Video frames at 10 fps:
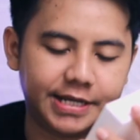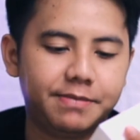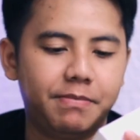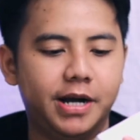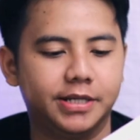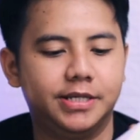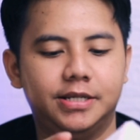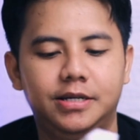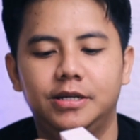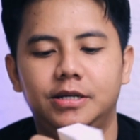this box.
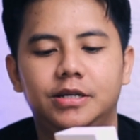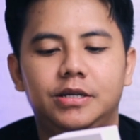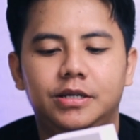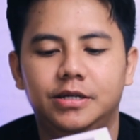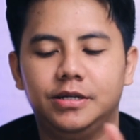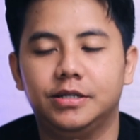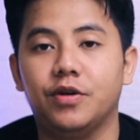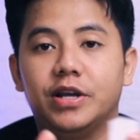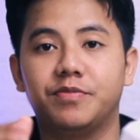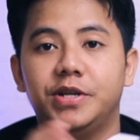So
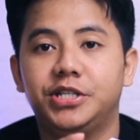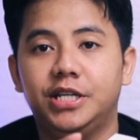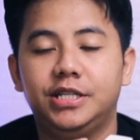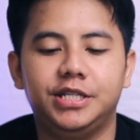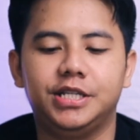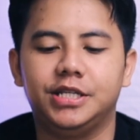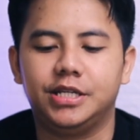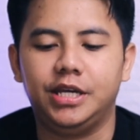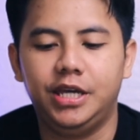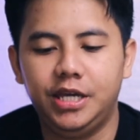as mentioned, this is
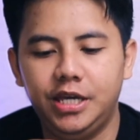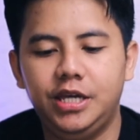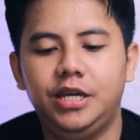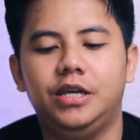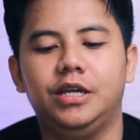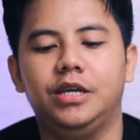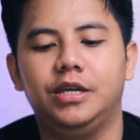the